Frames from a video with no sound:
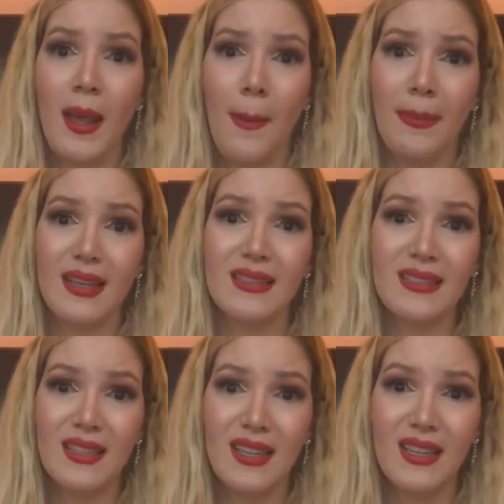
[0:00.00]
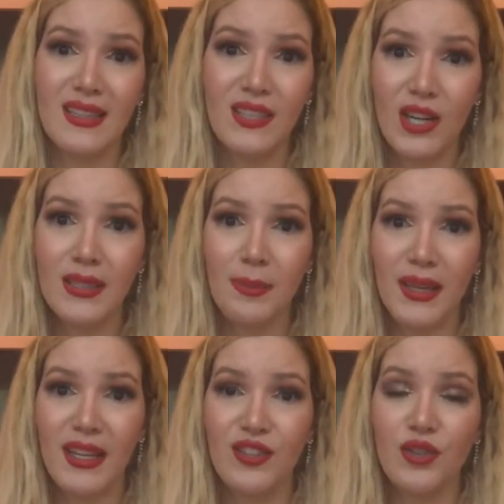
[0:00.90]
But the other
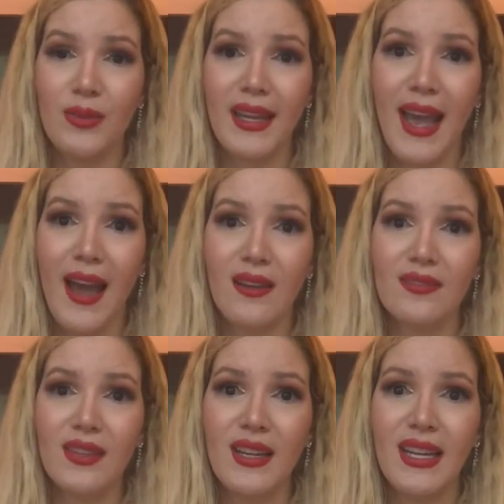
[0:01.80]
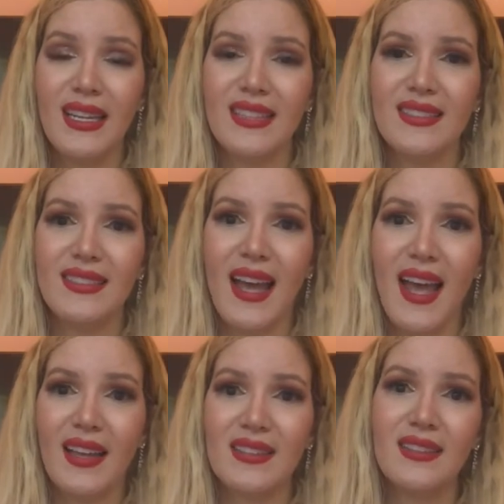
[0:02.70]
big issue we have is
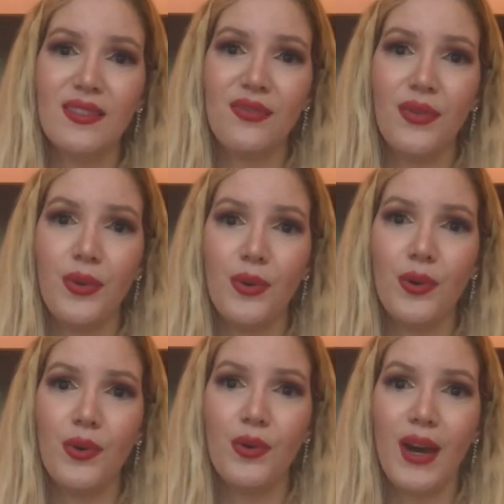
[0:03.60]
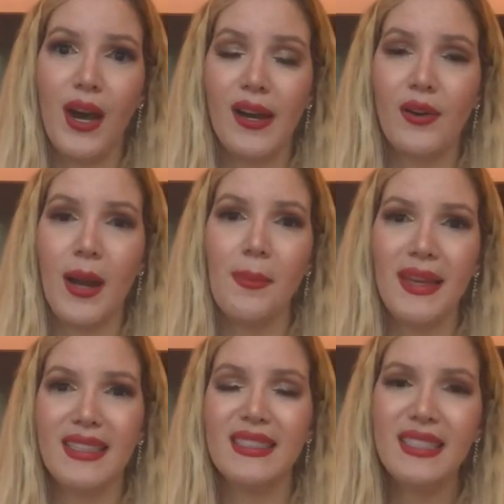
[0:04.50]
that the few
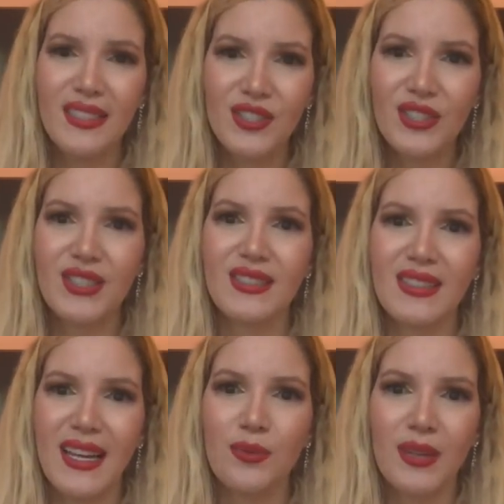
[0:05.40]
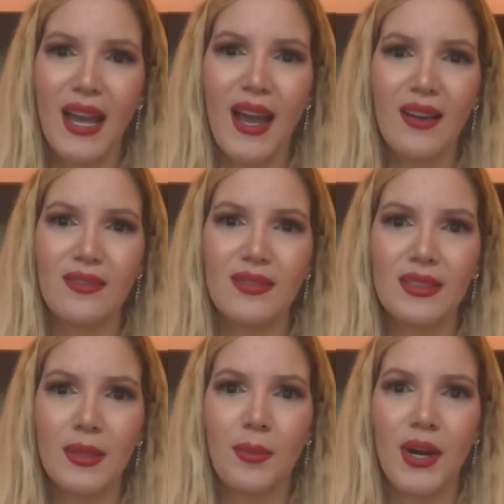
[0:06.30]
Arabic teachers that we have in
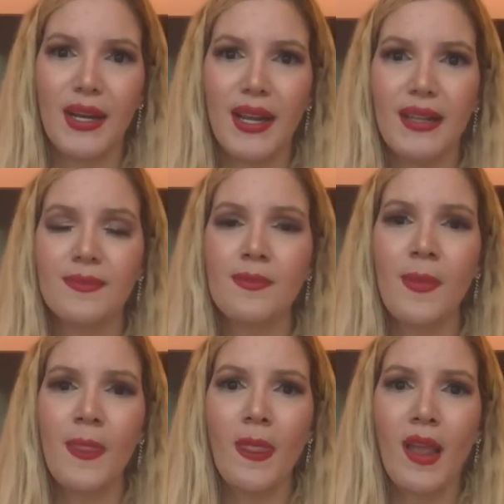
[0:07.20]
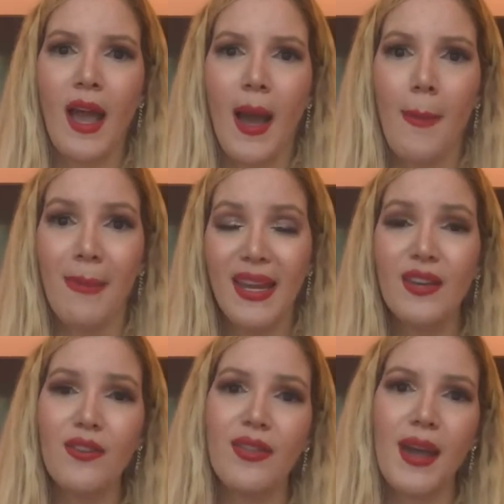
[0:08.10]
the market,
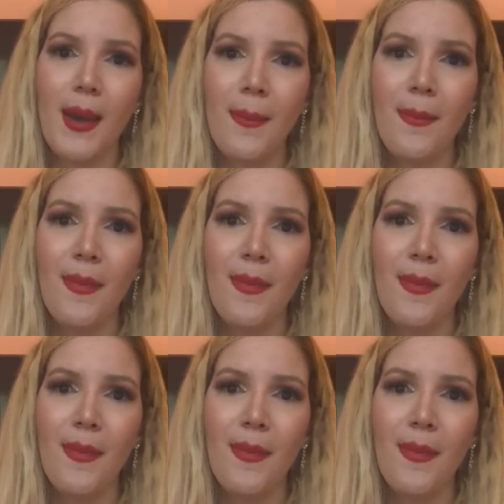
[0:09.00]
many of them